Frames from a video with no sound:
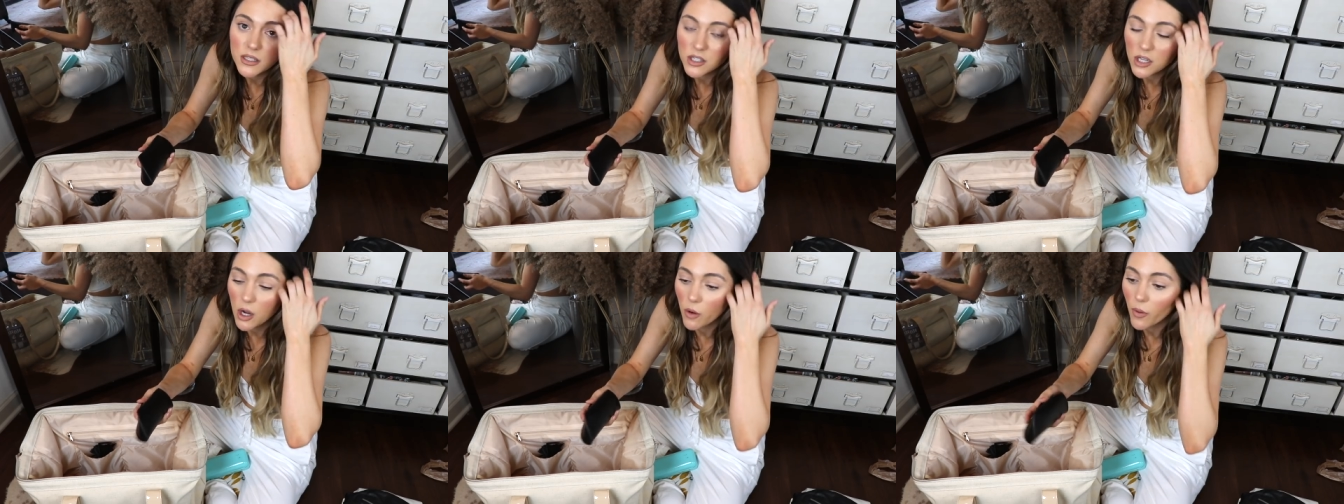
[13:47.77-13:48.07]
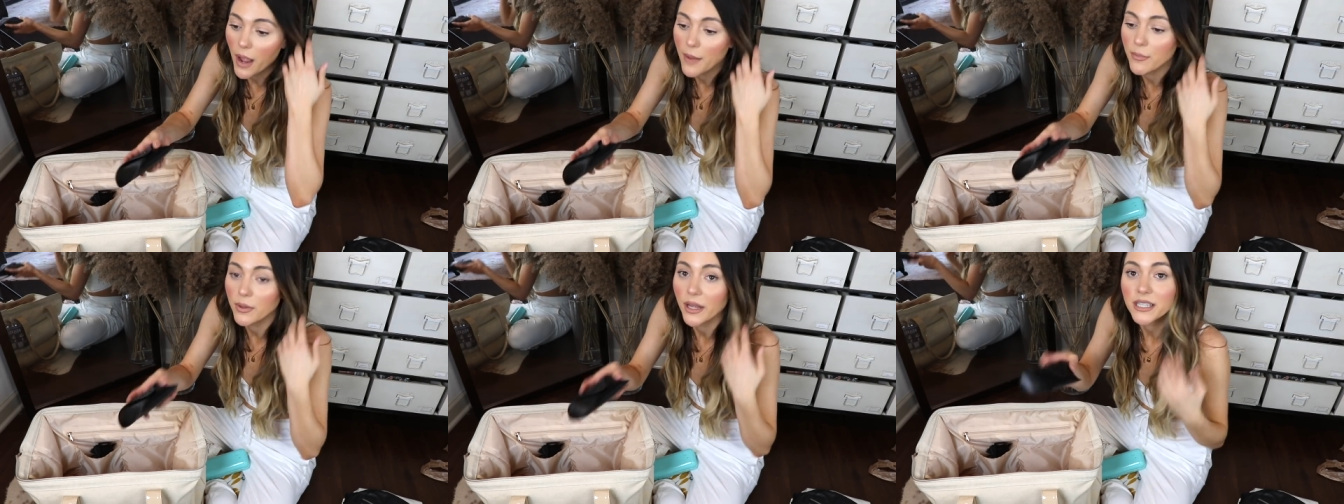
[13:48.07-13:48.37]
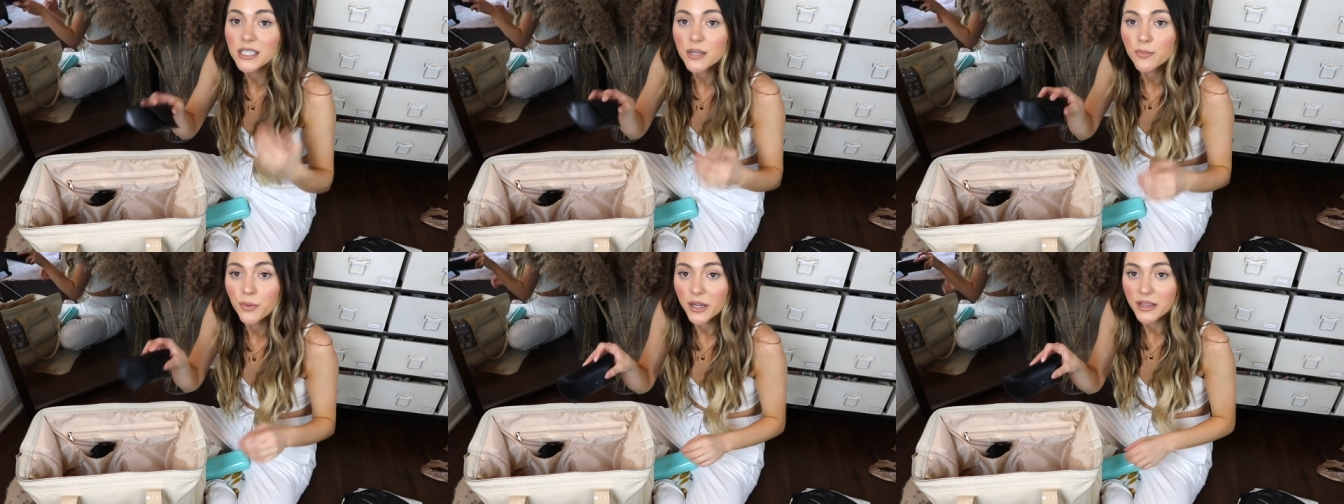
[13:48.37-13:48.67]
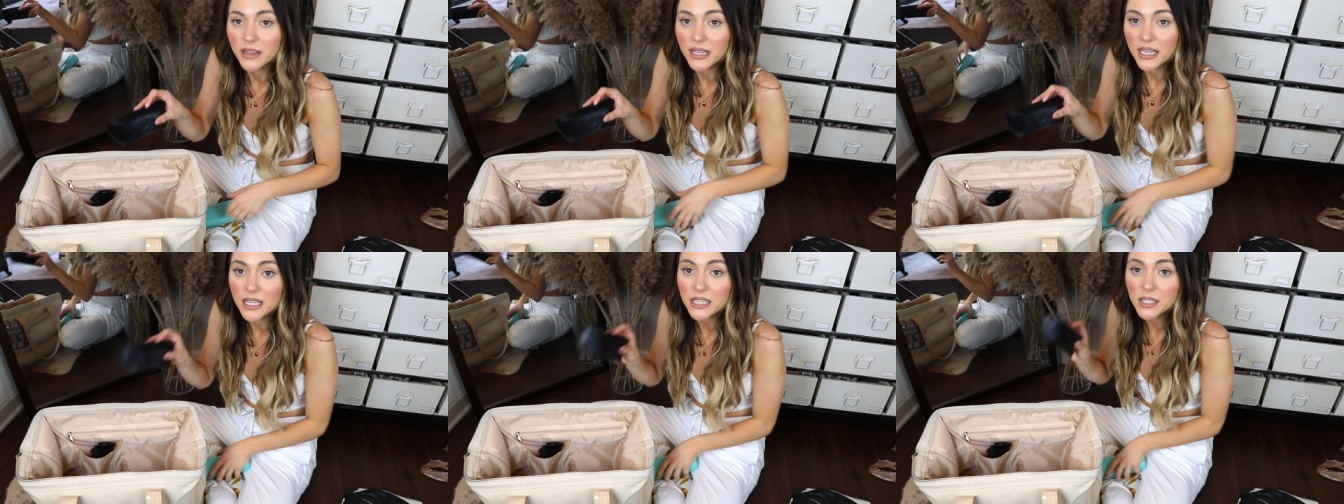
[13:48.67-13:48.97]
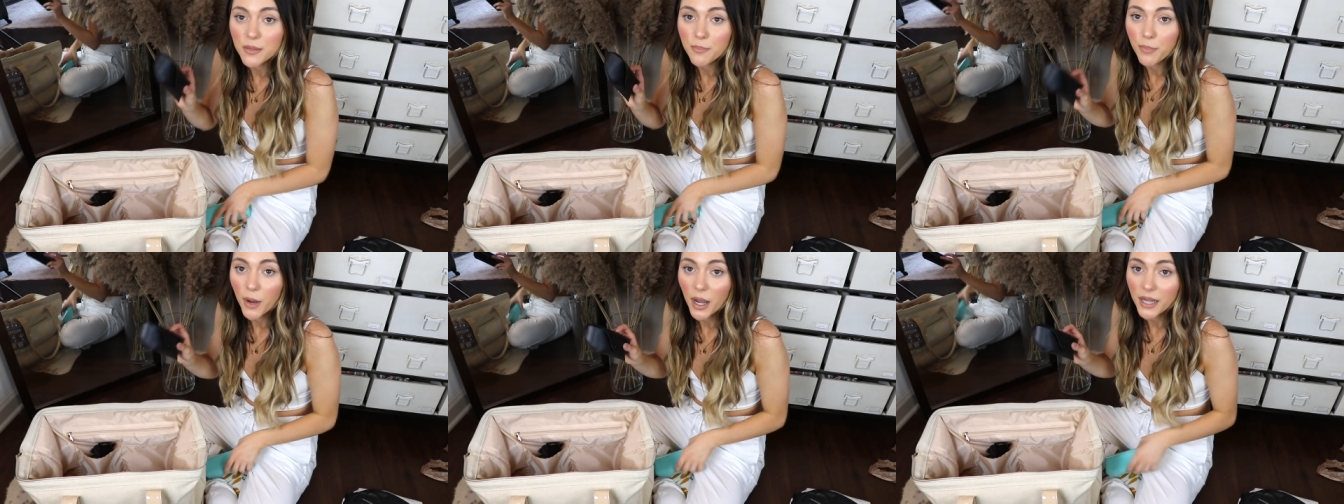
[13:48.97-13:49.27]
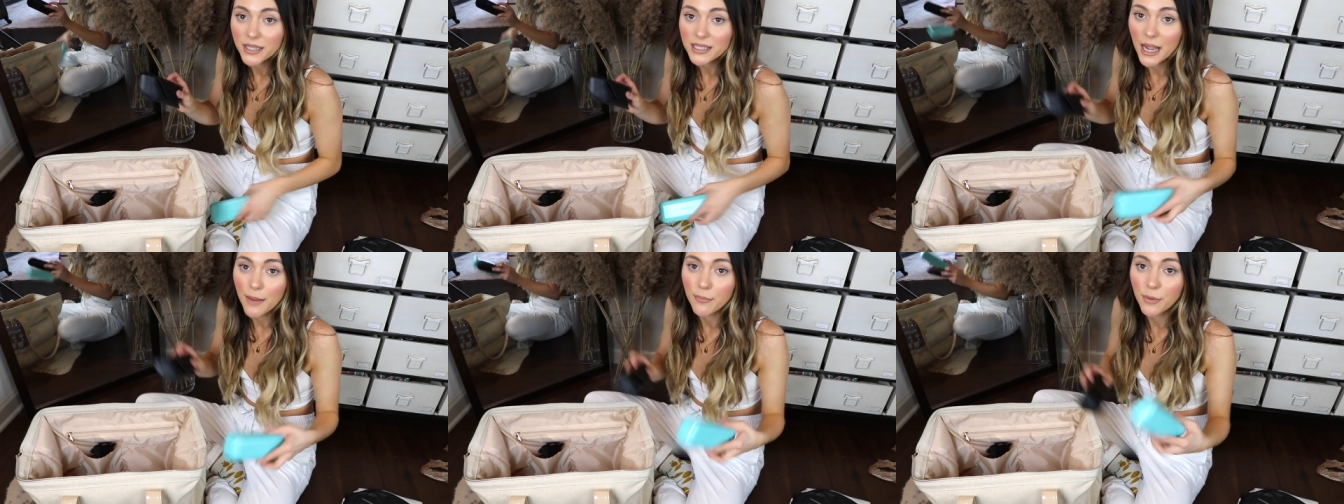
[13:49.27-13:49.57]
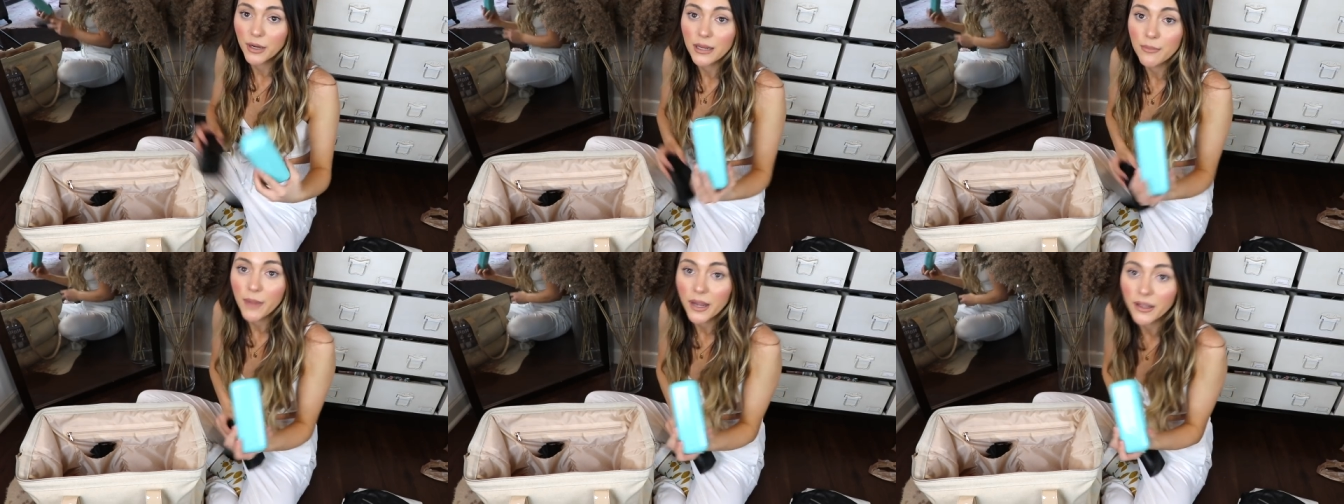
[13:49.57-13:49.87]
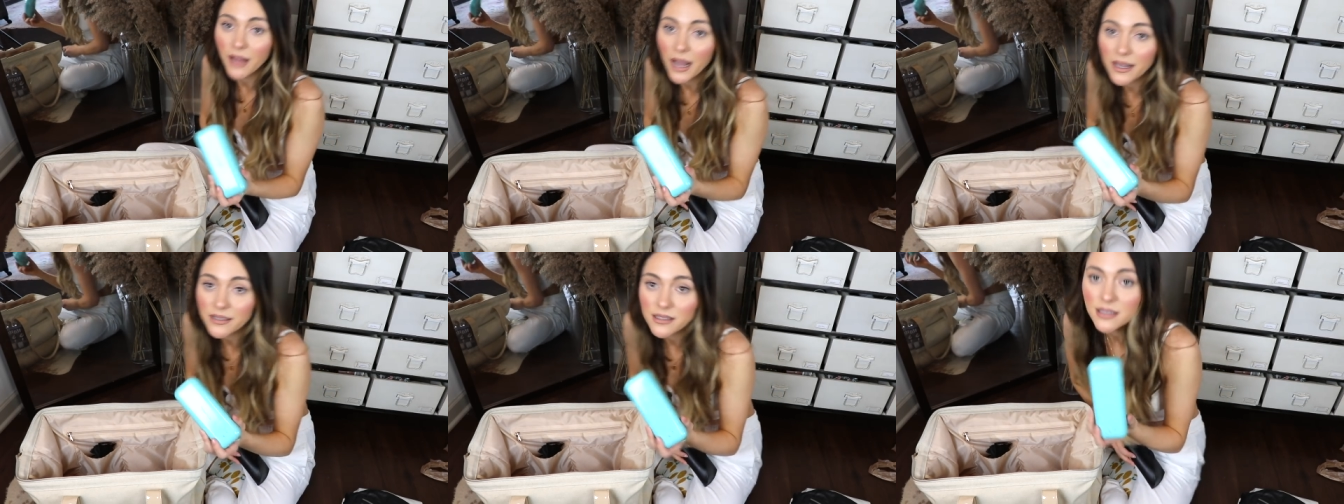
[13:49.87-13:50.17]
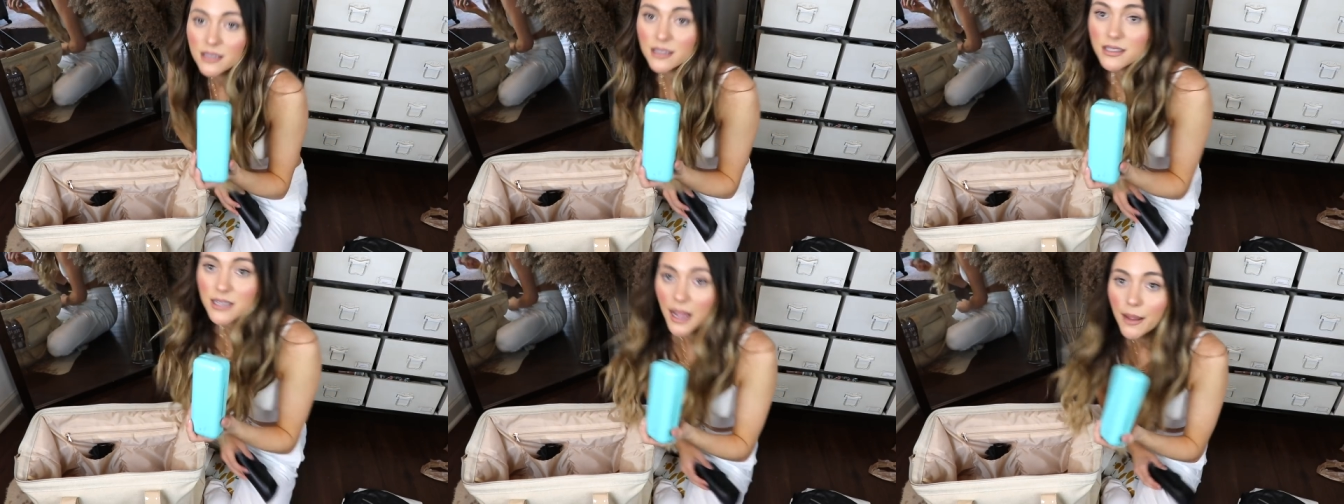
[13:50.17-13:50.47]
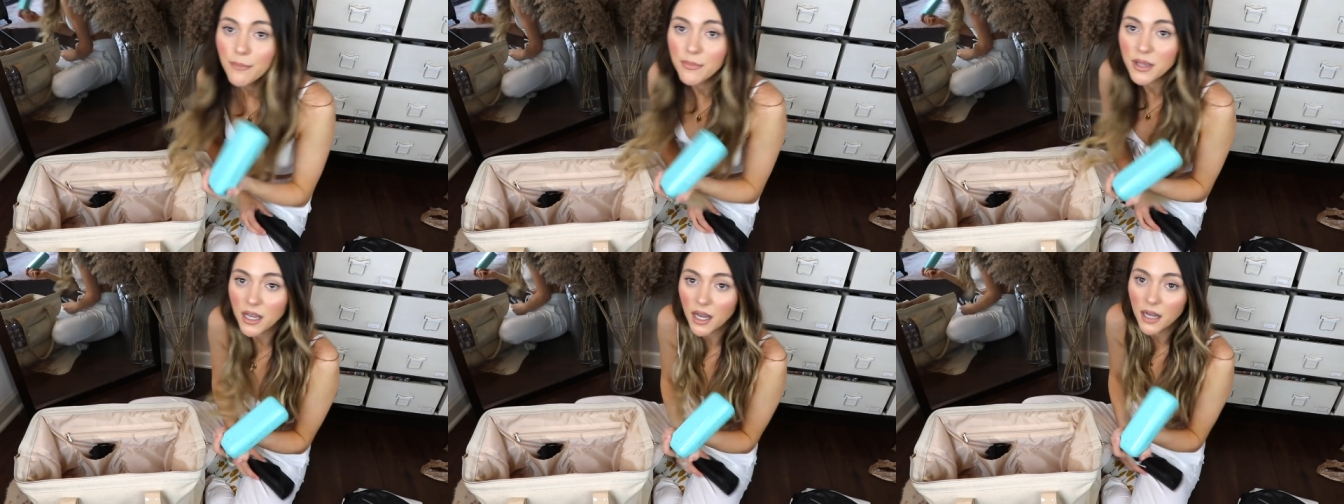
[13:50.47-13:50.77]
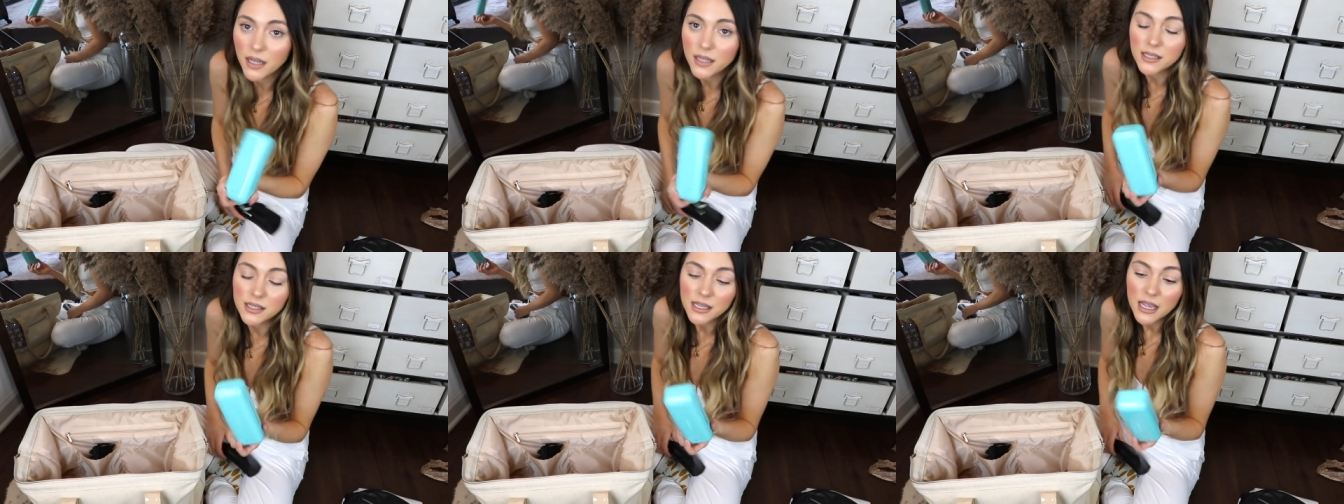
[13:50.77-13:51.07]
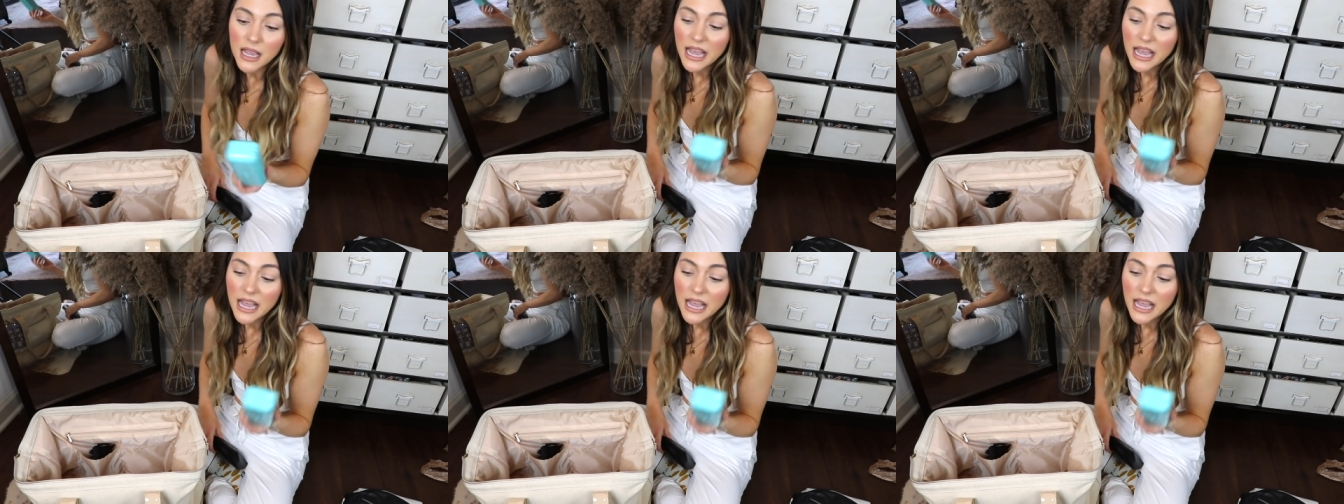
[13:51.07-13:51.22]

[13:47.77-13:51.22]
So I like to bring these, but I'm bringing my glasses this time because